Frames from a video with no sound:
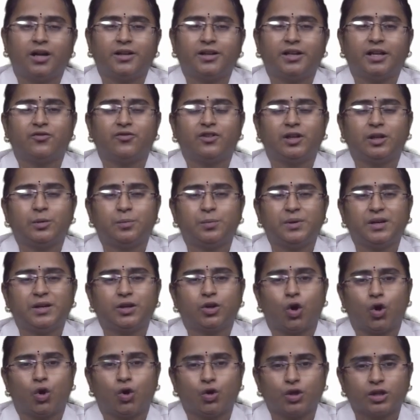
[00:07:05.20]
and there will be
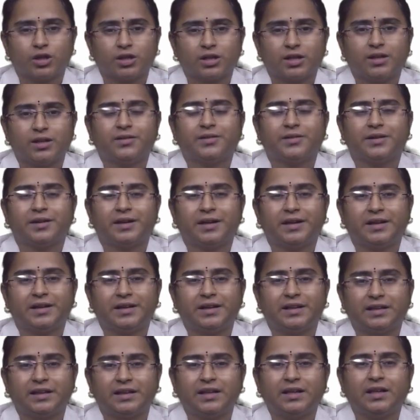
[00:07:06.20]
constant
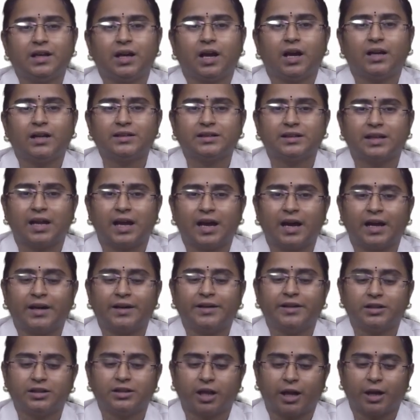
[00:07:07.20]
radiating and
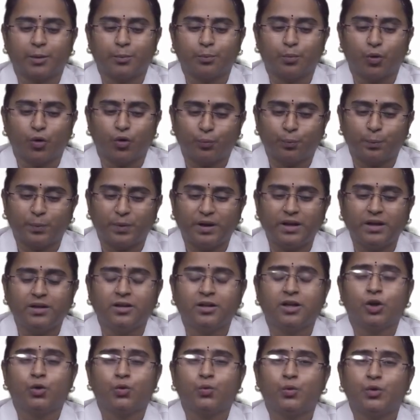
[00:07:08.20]
gnawing type of pain
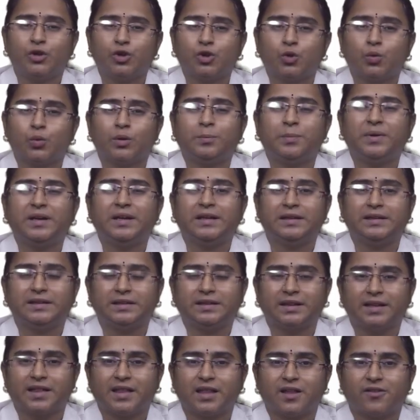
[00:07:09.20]
which will be
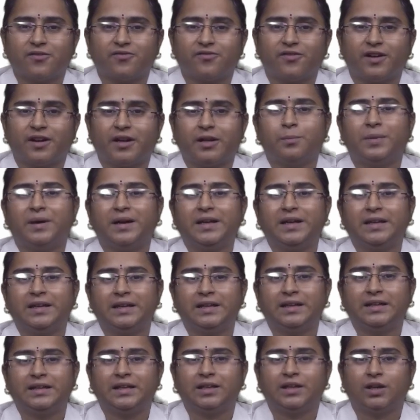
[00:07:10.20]
intensified by
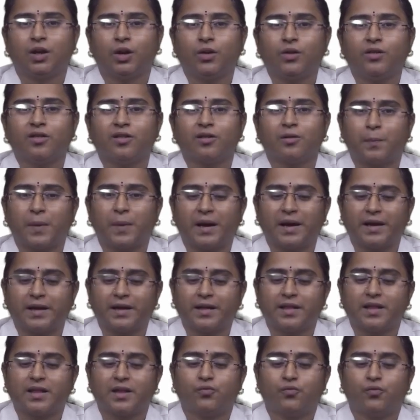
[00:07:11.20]
eating on
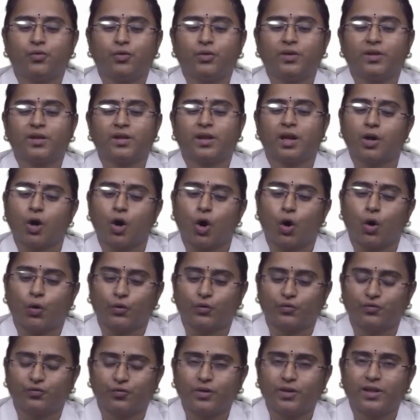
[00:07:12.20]
spicy foods or
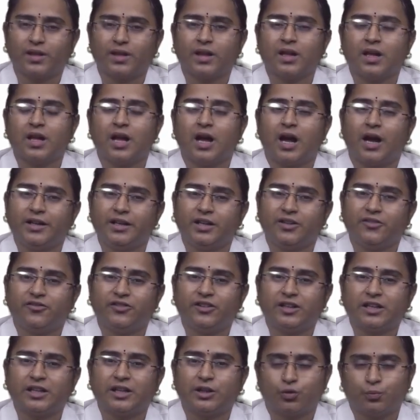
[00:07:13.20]
hot foods and
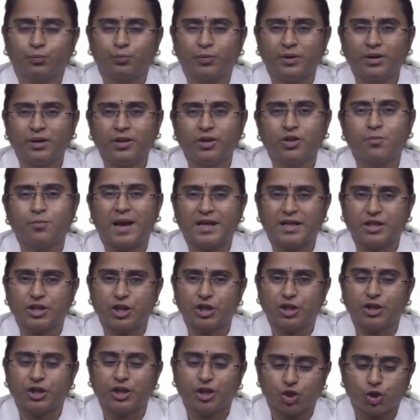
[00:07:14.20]
difficult in
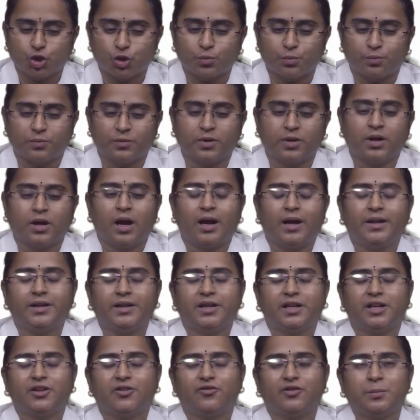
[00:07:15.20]
mastication,
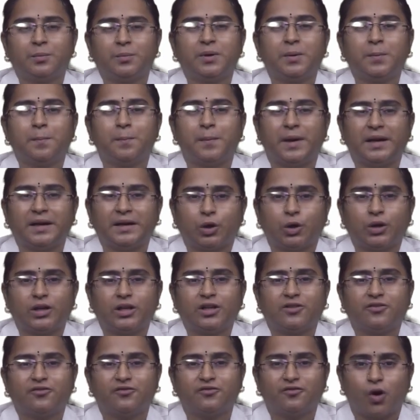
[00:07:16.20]
and there will be
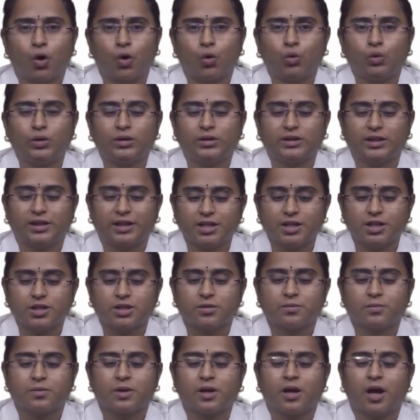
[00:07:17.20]
metallic foul
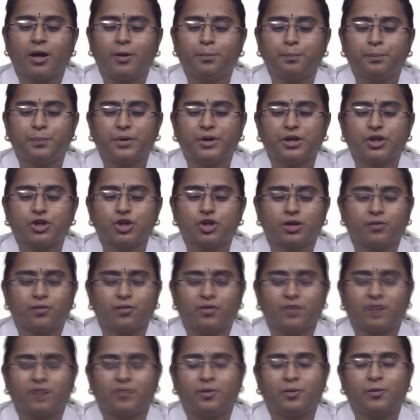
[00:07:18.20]
taste and patient
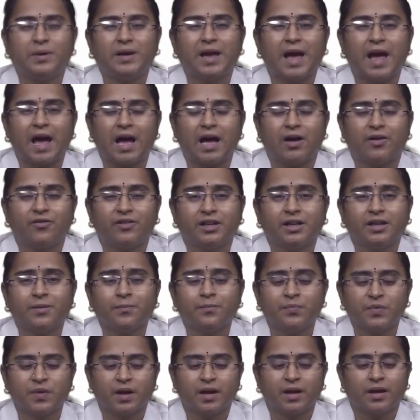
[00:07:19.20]
will be having
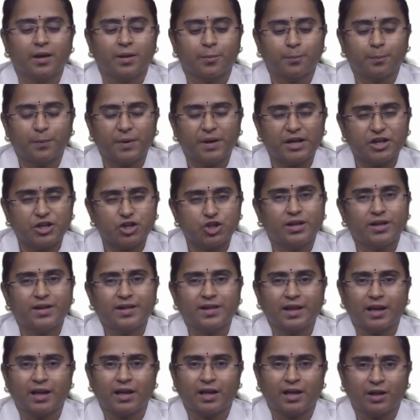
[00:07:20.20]
a pasty
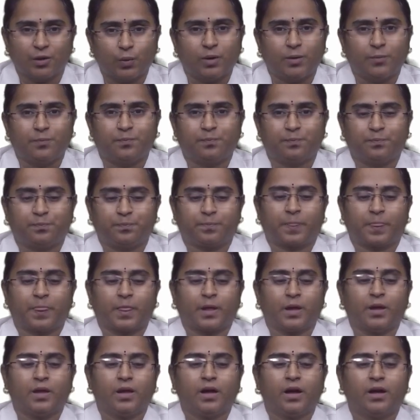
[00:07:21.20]
saliva.
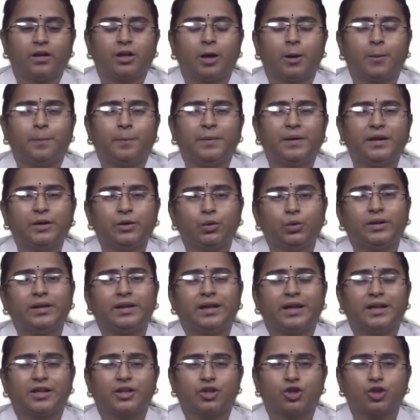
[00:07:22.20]
And coming to
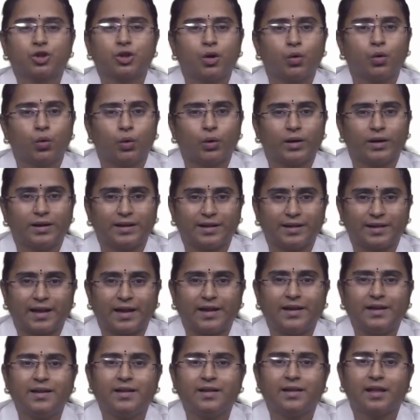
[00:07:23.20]
the extraoral
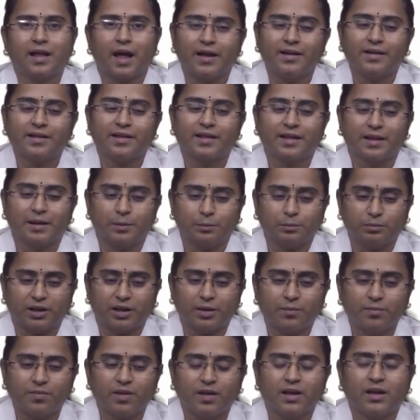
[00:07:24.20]
signs and
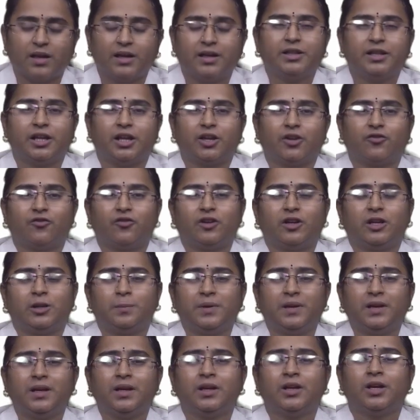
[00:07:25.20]
symptoms, there will
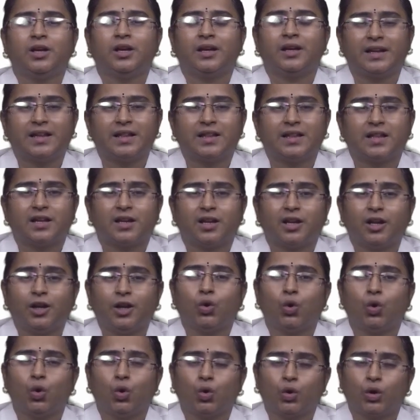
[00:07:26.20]
be regional
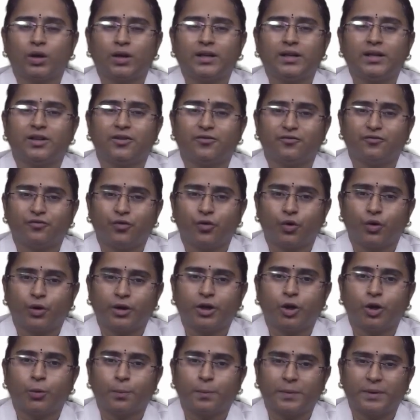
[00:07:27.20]
local
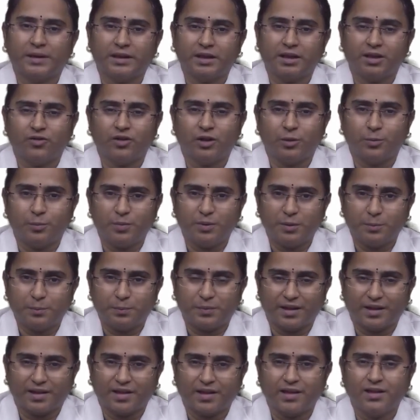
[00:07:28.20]
lymphadenopathy will be
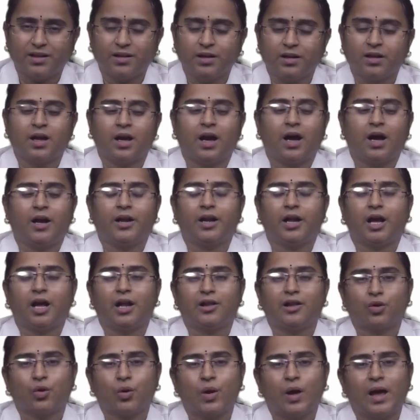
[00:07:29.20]
present and
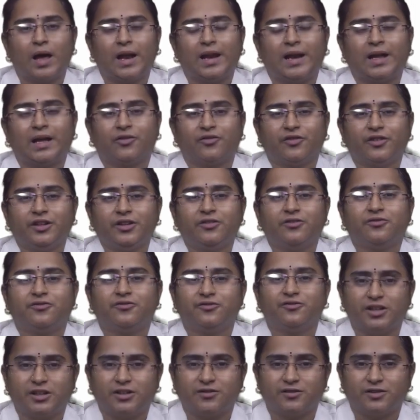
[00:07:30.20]
also along with
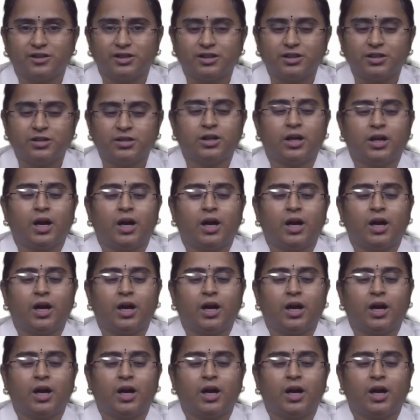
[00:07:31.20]
fever